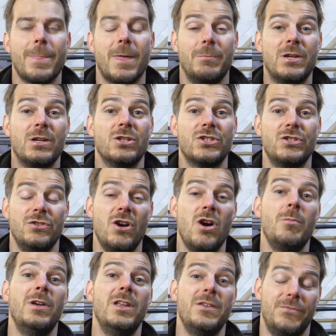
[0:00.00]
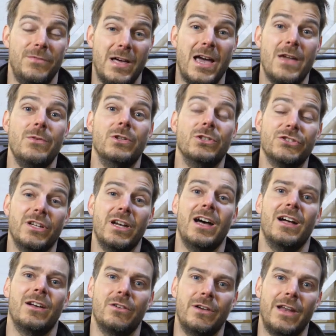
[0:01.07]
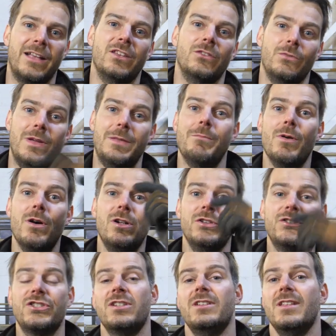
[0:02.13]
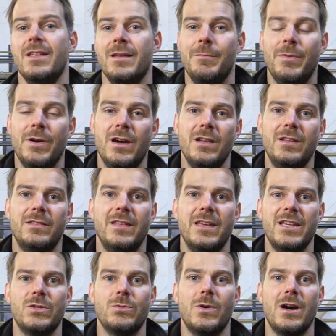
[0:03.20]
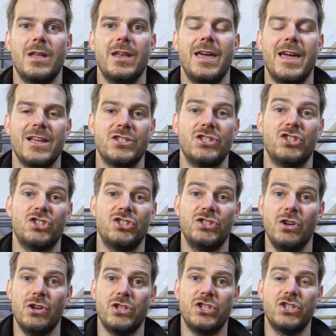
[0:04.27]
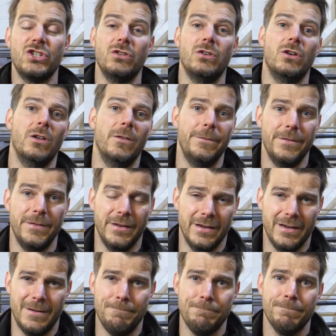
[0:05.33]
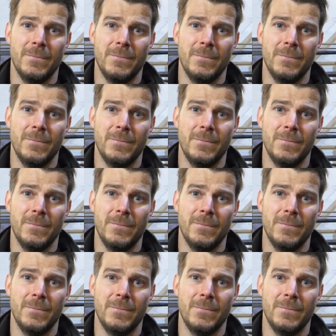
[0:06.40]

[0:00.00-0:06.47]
Because normally flywheels are connected with bolts, but this one has studs on the